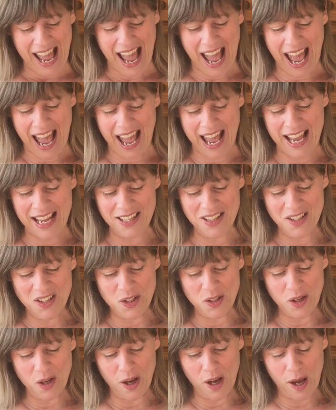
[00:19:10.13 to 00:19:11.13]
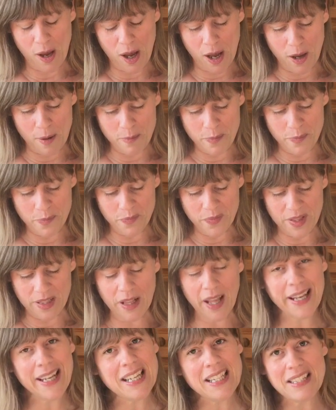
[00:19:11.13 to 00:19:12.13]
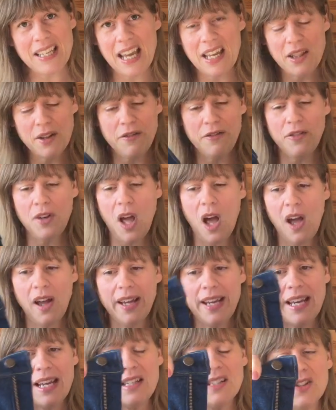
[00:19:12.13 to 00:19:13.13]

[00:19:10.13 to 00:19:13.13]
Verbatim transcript: And um, like I say, the fly is